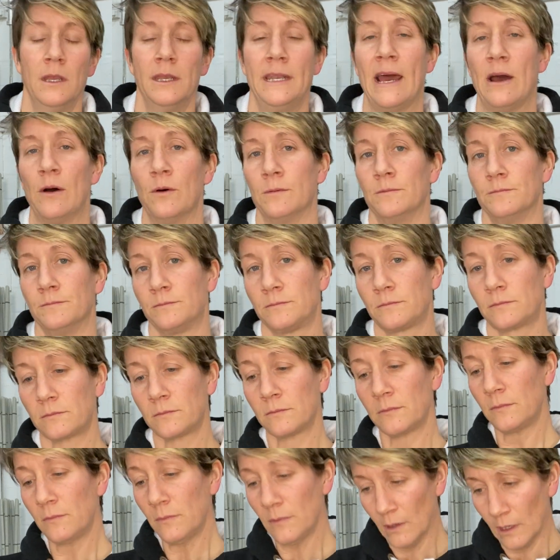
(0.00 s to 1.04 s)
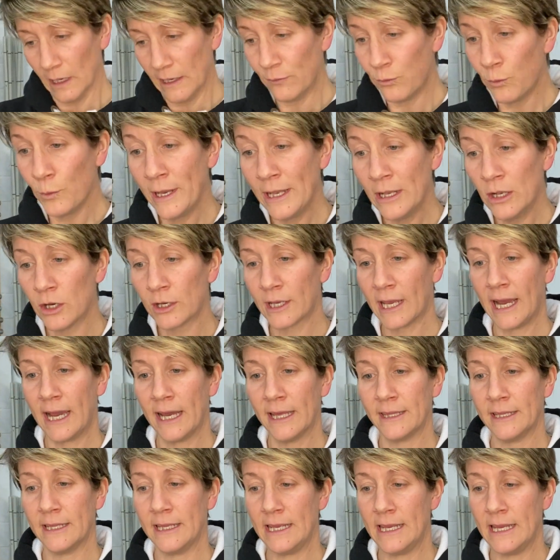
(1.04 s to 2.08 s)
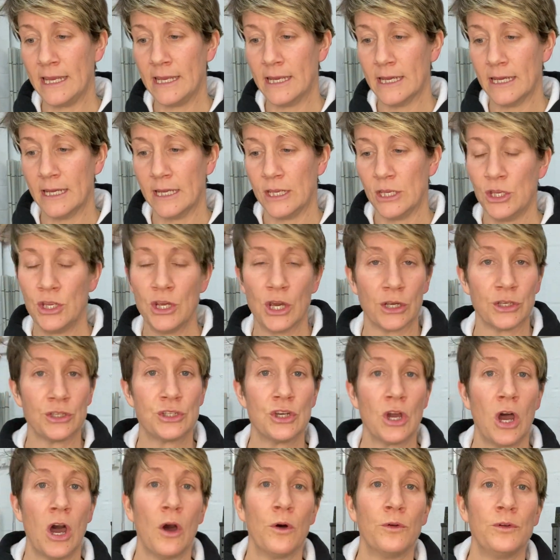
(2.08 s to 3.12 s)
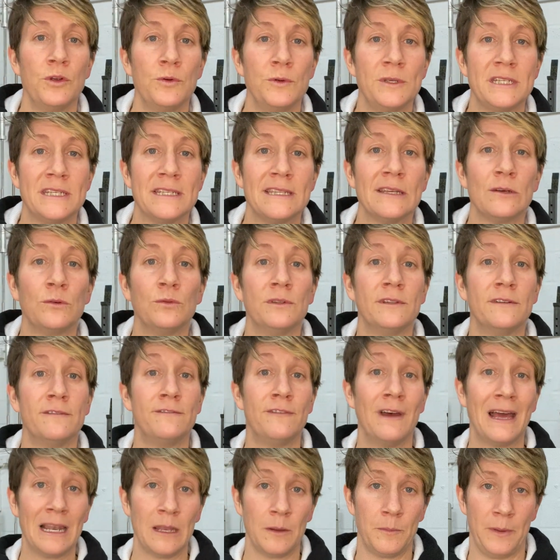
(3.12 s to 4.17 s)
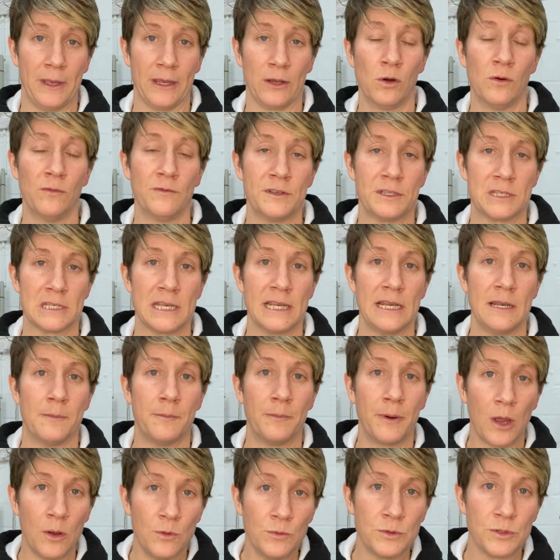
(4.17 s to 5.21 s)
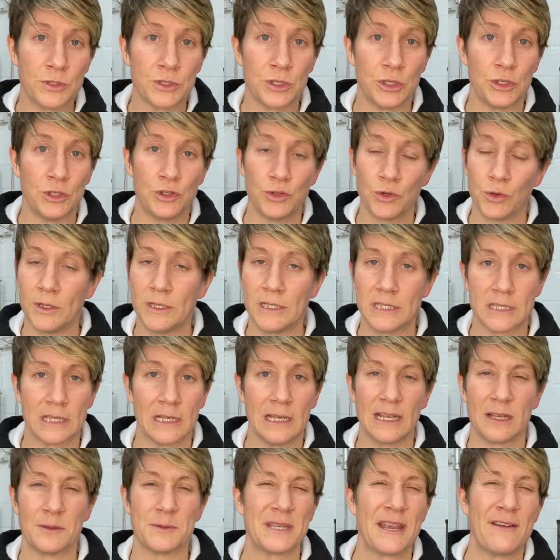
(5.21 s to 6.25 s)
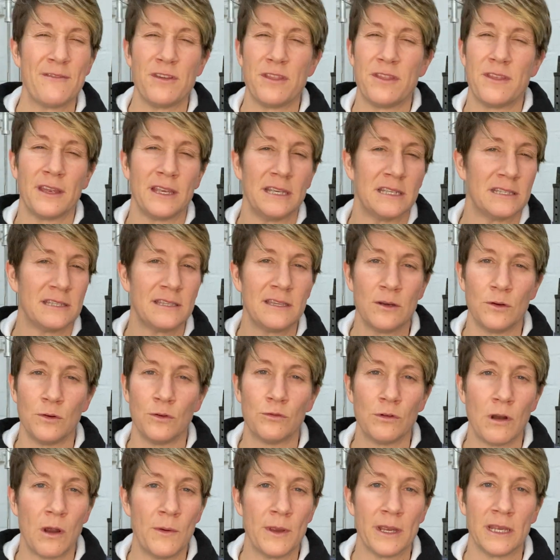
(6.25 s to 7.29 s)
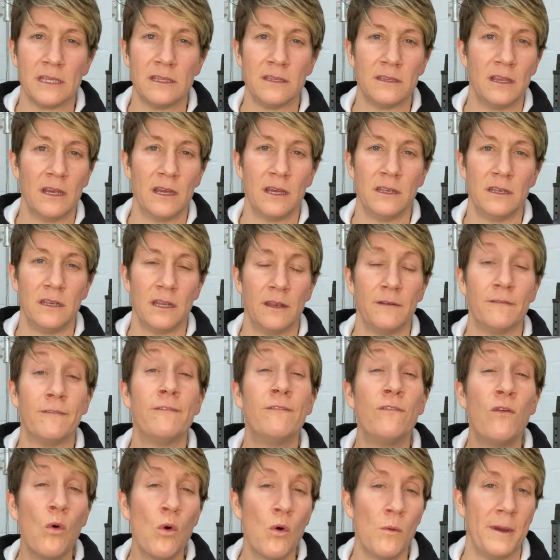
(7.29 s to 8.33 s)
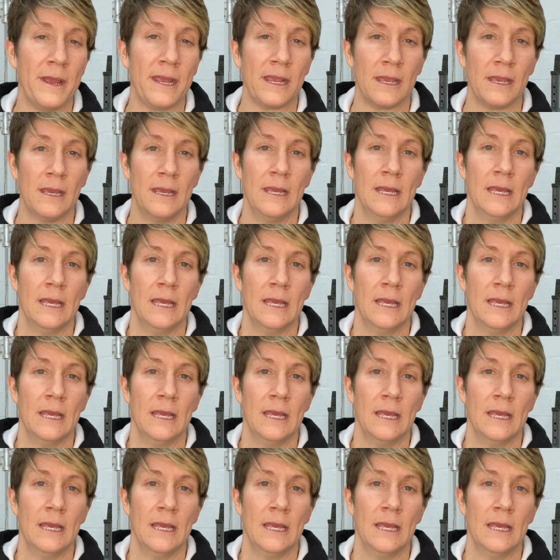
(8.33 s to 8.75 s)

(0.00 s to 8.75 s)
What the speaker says: Now, if we look at the young child who is still developing, obviously the bones, the joints, the ligaments, everything is still growing and forming.